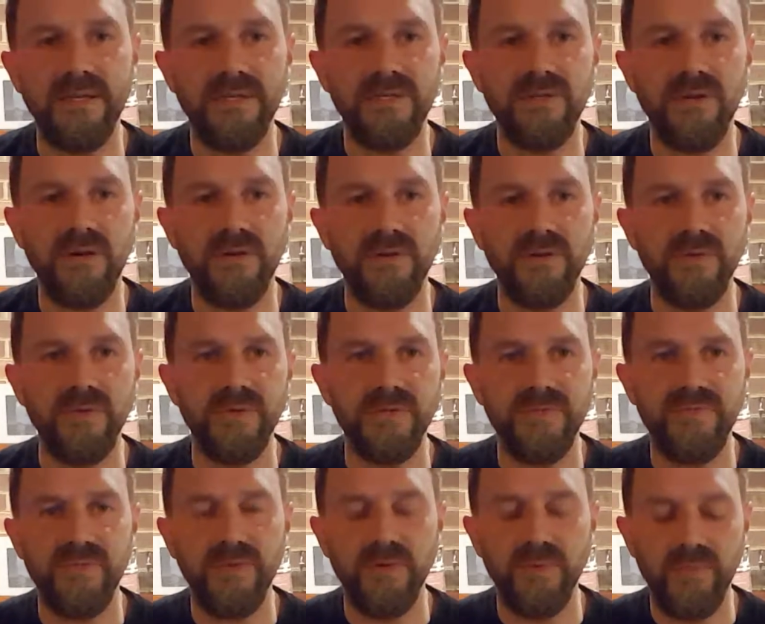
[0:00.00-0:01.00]
guitar do its
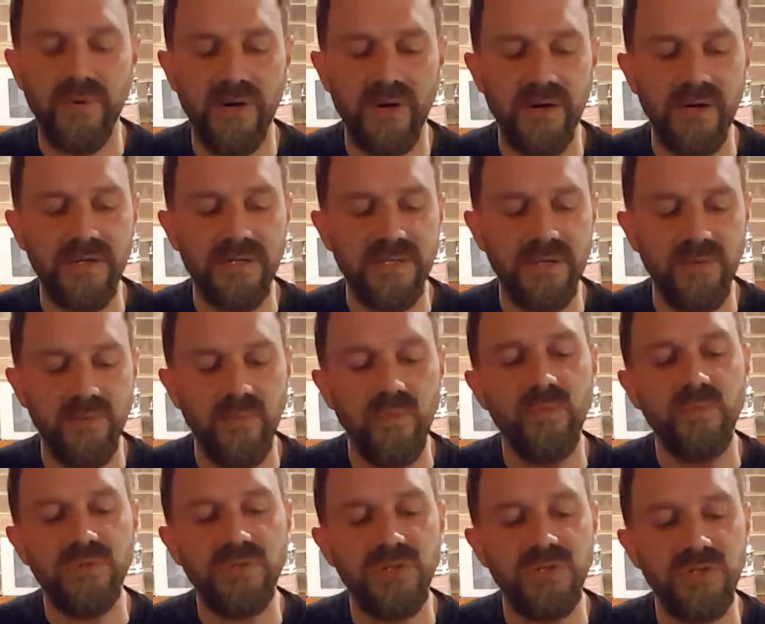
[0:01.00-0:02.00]
fill parts,
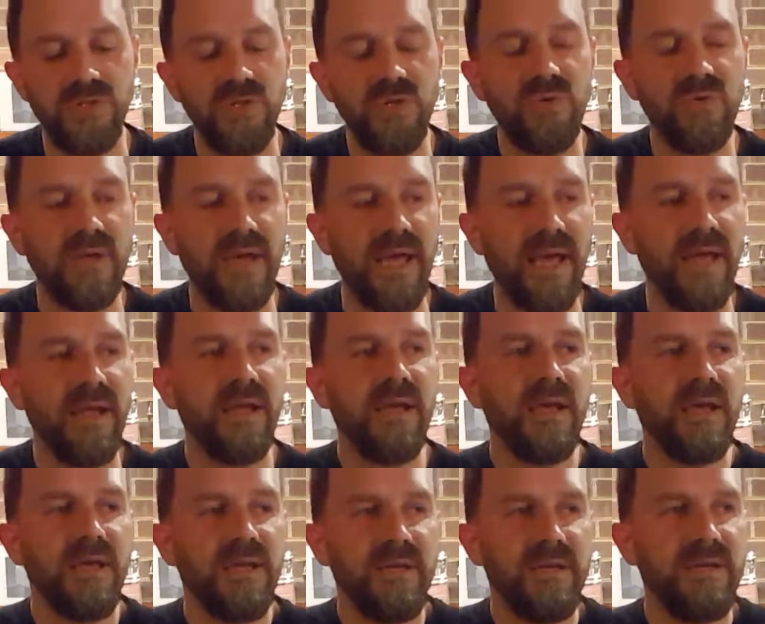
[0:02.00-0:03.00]
and to do that
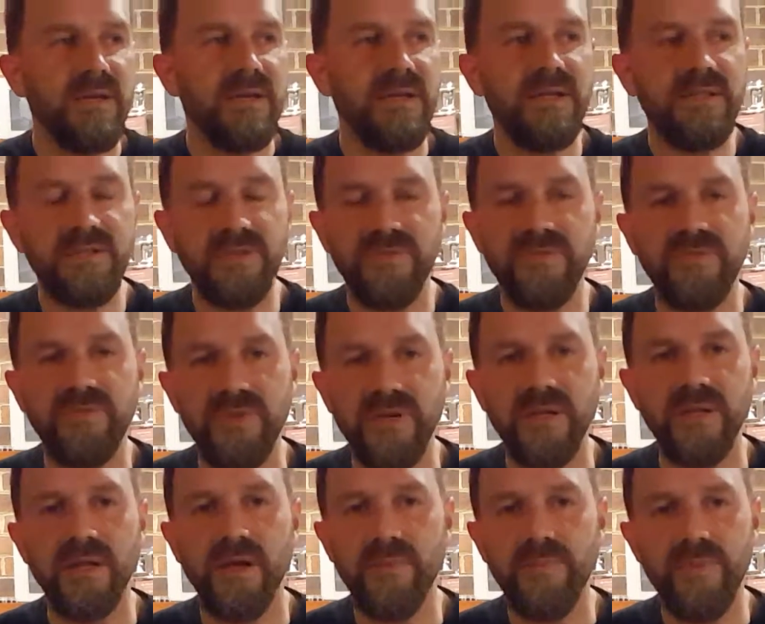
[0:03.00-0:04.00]
you need to
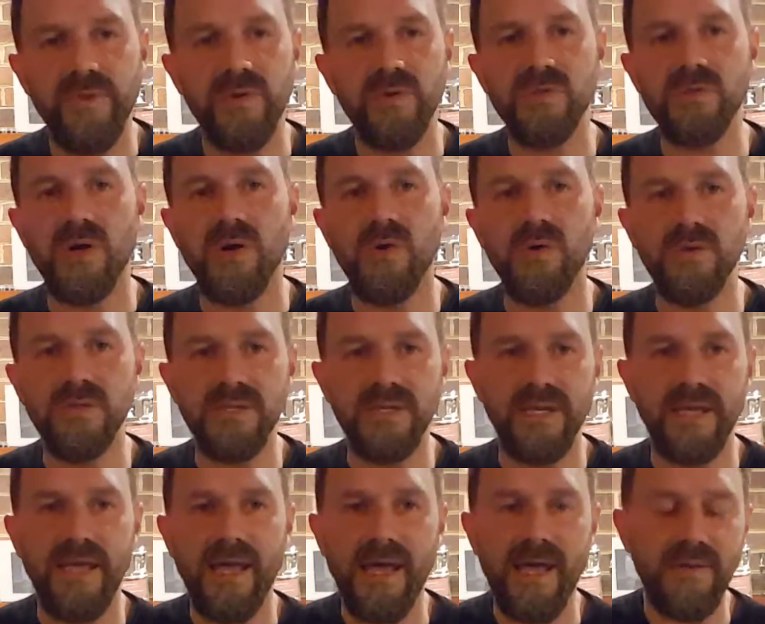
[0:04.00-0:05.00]
fill up those holes
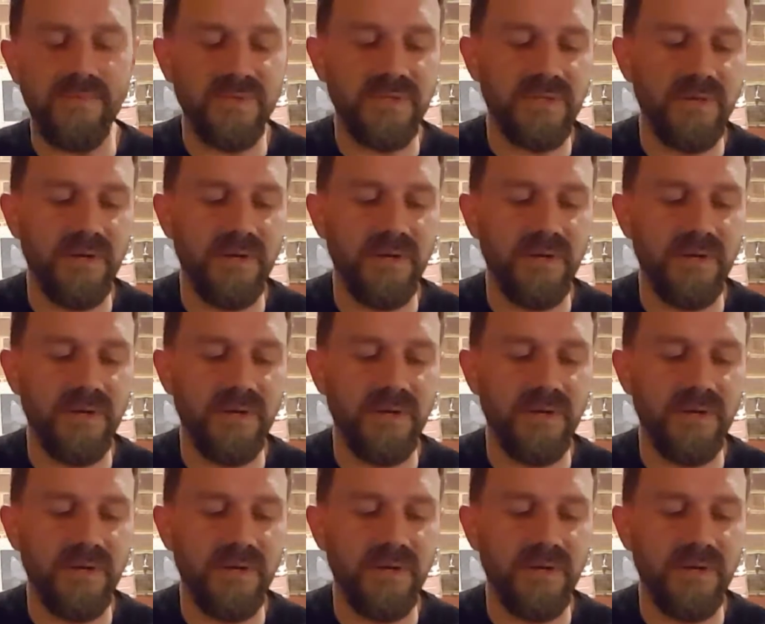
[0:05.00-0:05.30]
and gaps